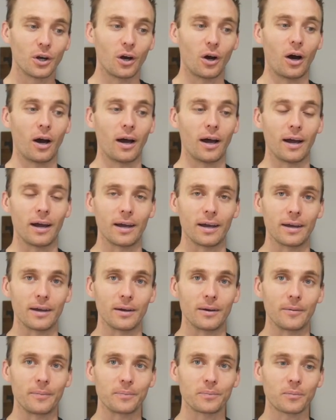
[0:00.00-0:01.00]

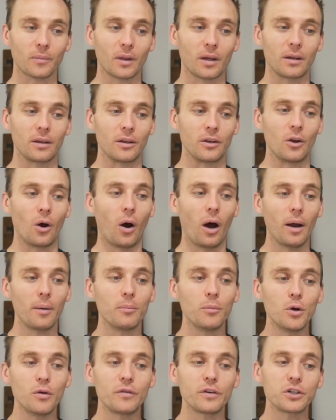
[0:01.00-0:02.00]

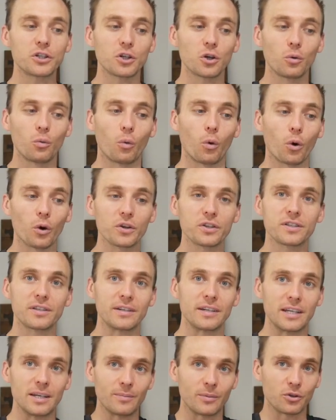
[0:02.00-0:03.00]
not moving towards the knee,